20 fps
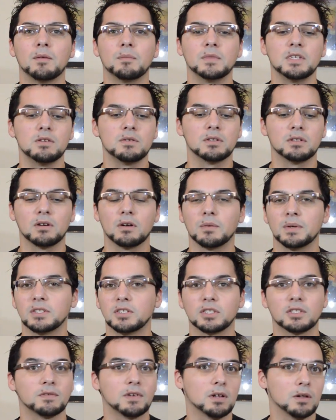You can always
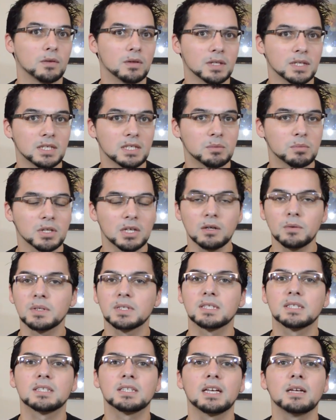just follow the links below.
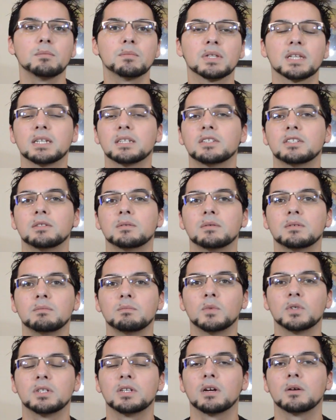It's the same place you
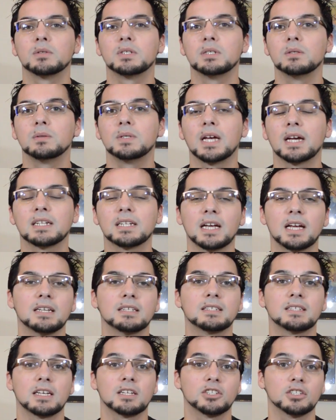would go to get a
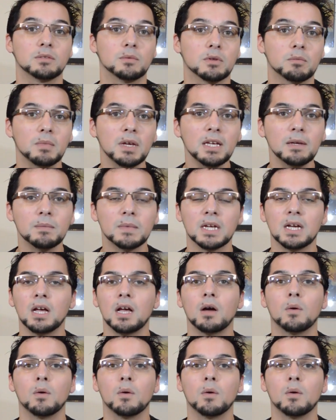session with me,